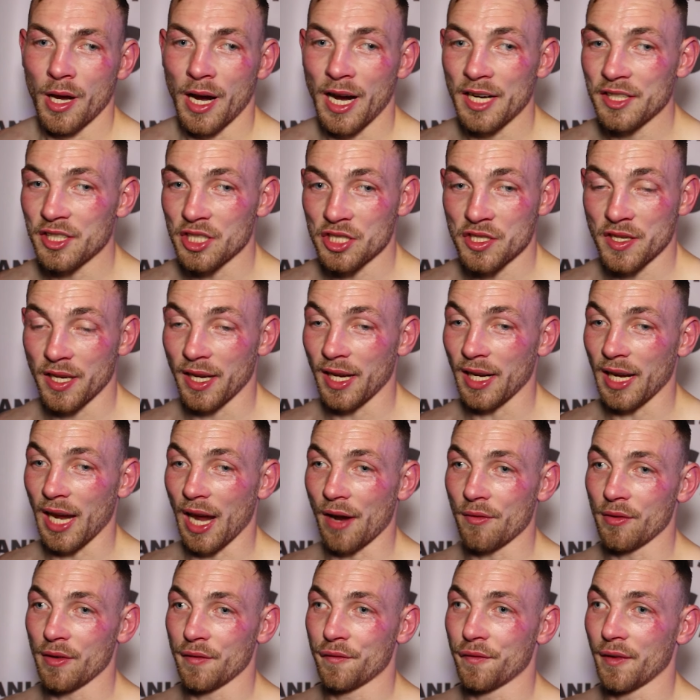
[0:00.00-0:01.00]
I just take
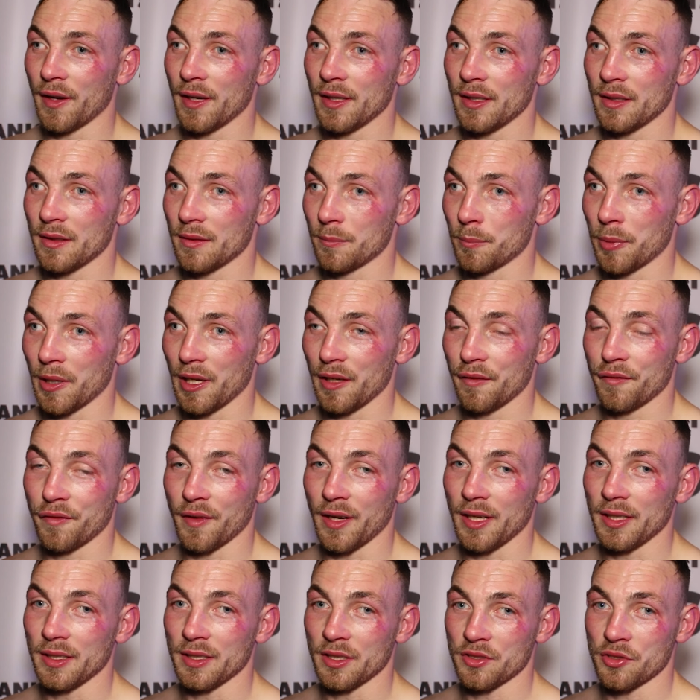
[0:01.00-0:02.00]
every fight by
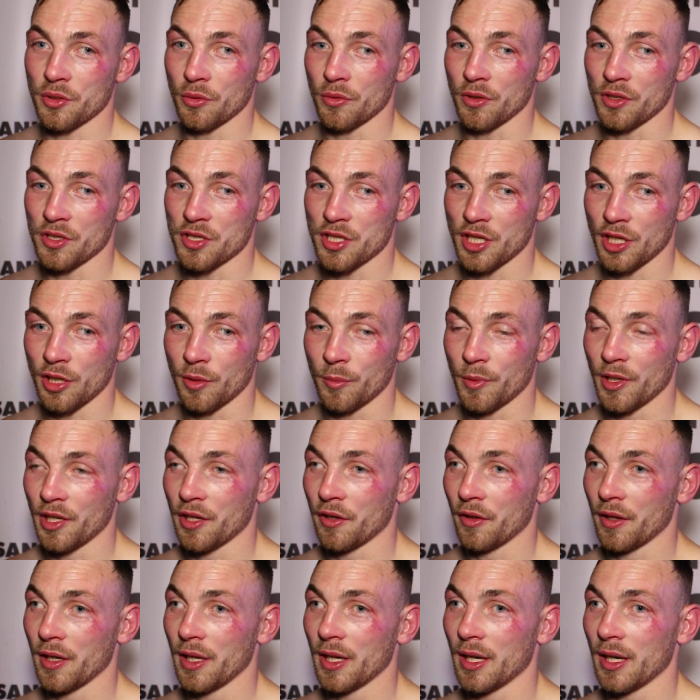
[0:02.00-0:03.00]
fight, as you can see on my
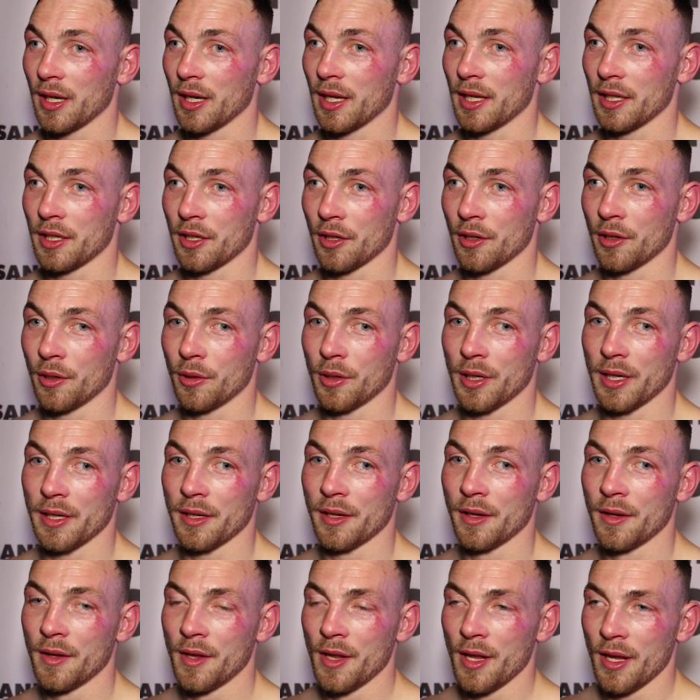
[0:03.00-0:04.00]
career. Like, you know,
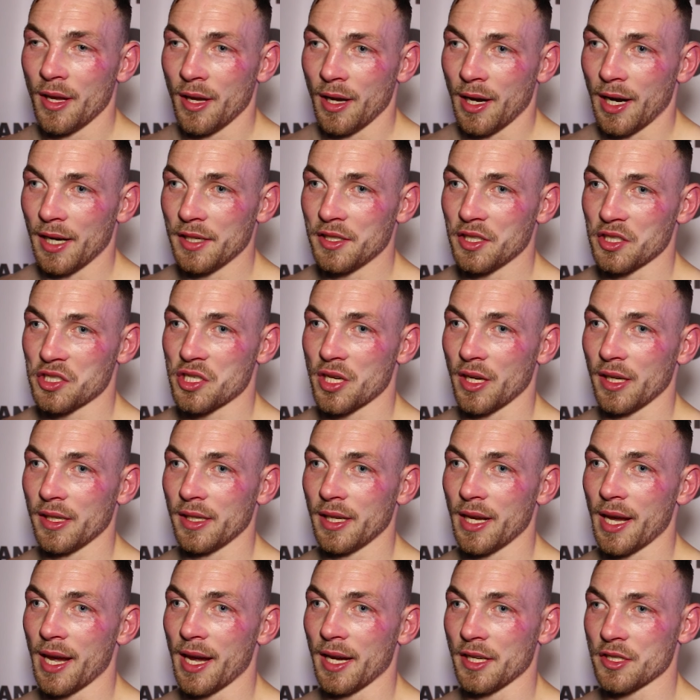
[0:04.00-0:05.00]
I, I just say
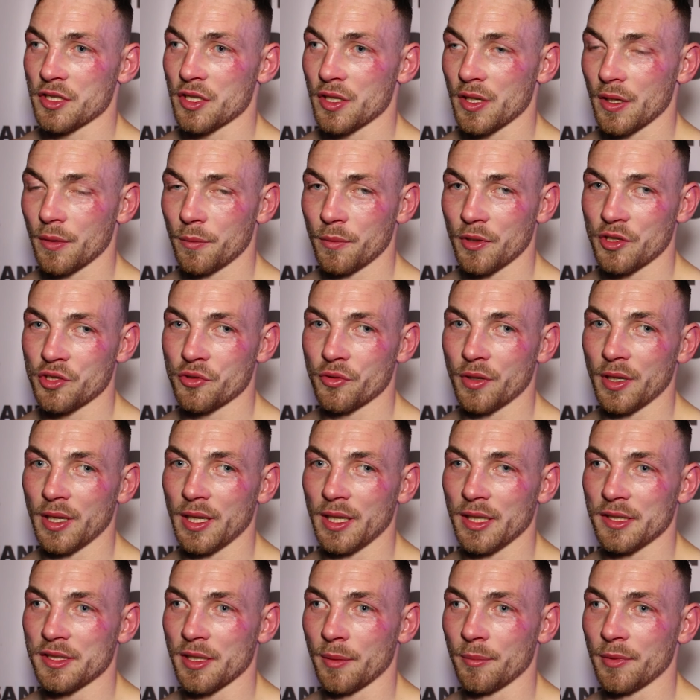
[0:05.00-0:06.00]
yes, which
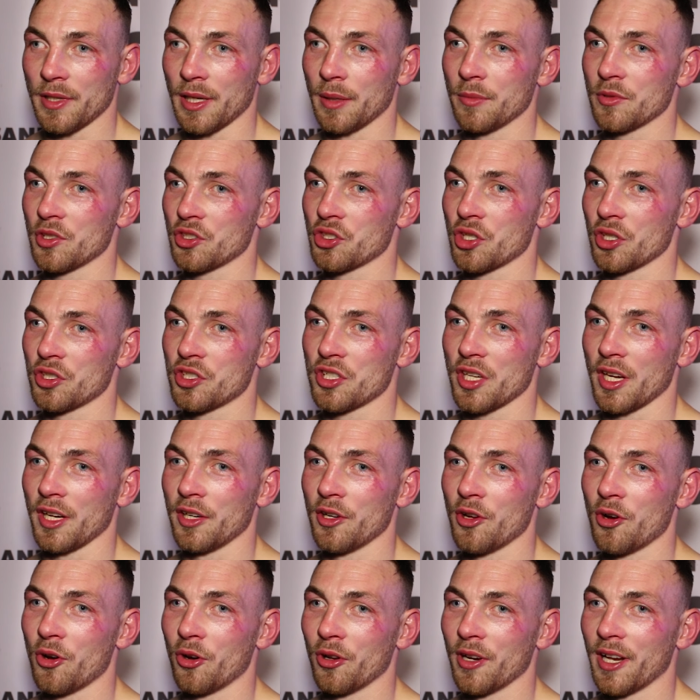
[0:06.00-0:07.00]
really sometimes I should say
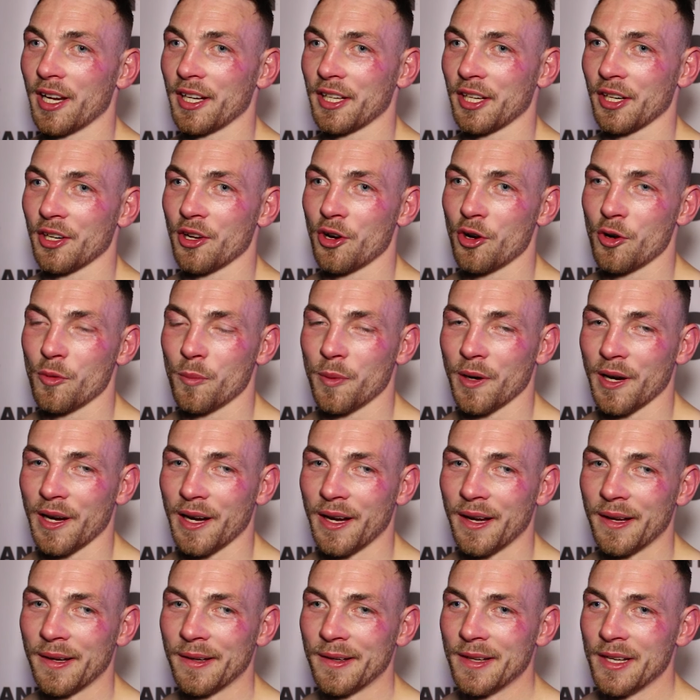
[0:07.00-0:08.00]
no. Like, you know,
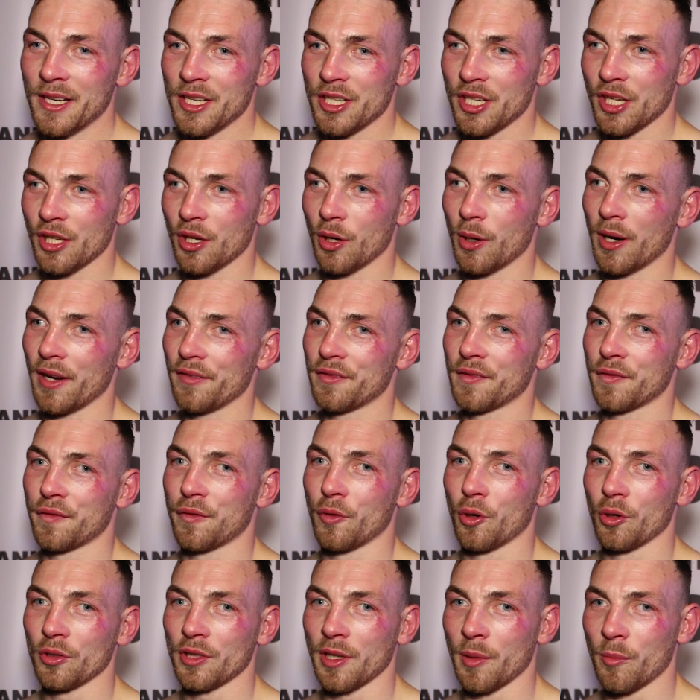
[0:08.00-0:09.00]
but you know, I've
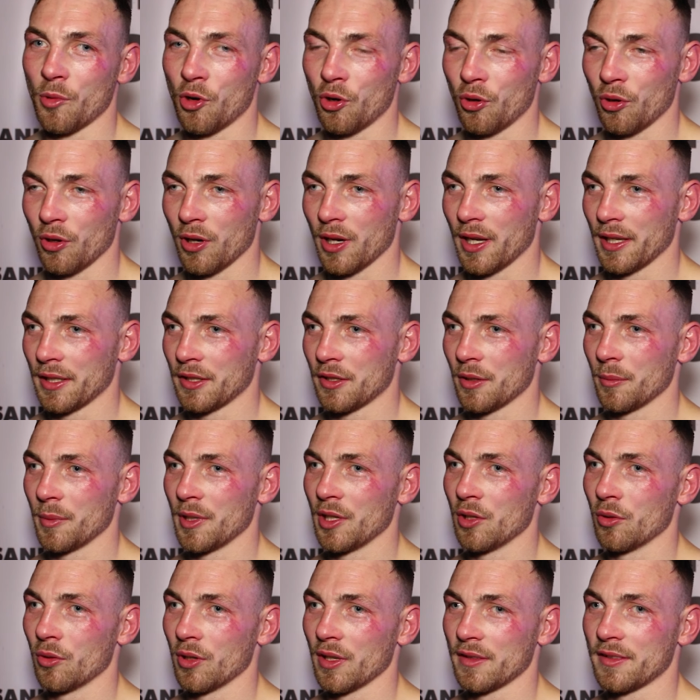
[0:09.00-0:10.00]
fought them all. Like, I
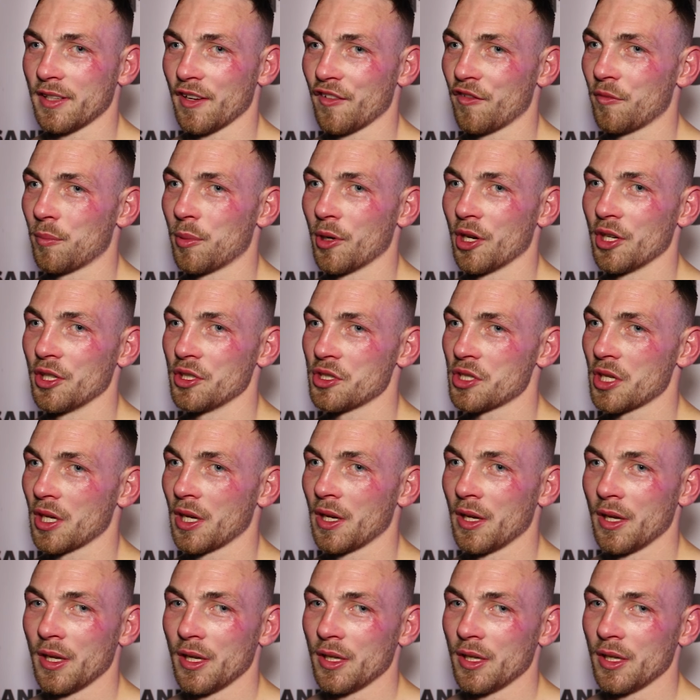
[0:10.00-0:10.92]
mean, all the tough guys.